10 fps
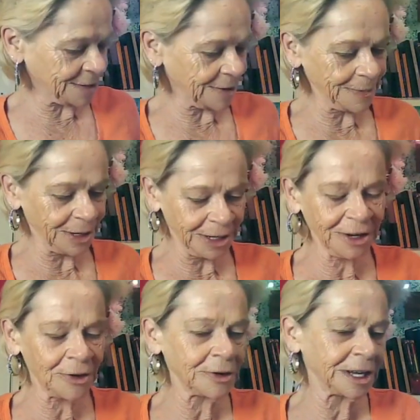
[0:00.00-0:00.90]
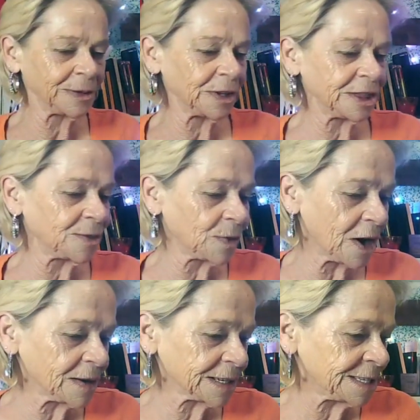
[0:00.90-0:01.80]
So I'm going to go in with the
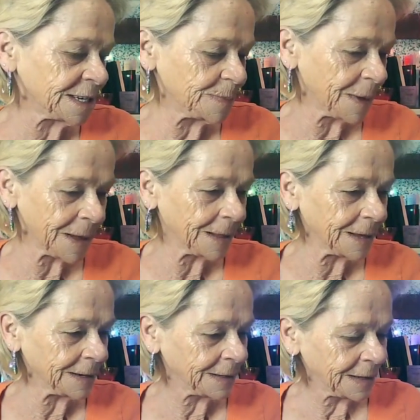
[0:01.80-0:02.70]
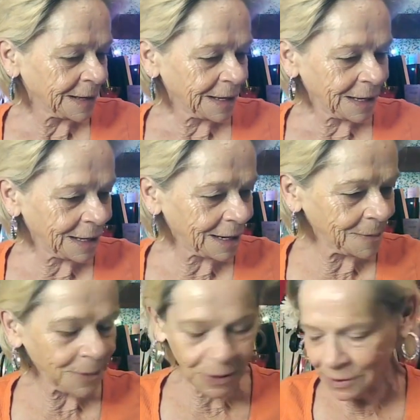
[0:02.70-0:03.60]
Roxy palette, and
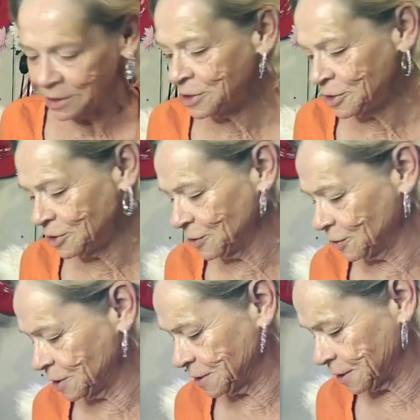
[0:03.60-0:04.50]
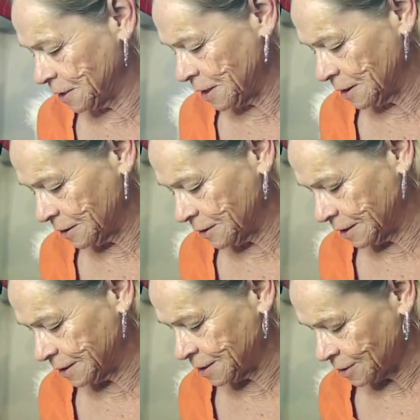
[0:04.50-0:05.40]
I'm going to use the color, it's